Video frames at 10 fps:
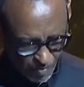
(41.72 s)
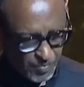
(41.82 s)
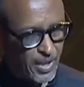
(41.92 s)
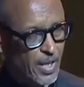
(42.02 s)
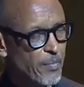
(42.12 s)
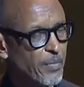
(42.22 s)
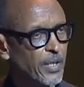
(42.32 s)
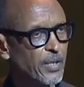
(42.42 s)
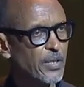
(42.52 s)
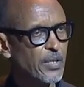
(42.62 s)

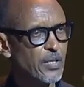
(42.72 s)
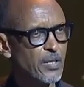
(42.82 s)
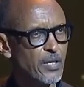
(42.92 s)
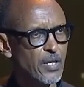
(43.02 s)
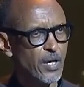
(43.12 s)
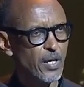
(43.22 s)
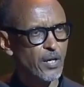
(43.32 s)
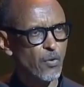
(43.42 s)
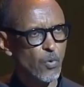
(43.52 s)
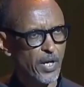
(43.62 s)
becoming
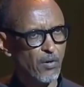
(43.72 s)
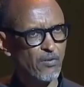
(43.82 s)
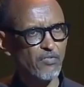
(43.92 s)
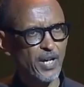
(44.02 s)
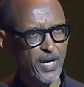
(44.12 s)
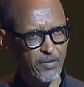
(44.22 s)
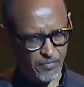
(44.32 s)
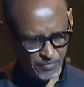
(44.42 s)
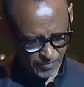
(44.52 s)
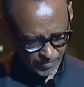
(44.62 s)
a way of life.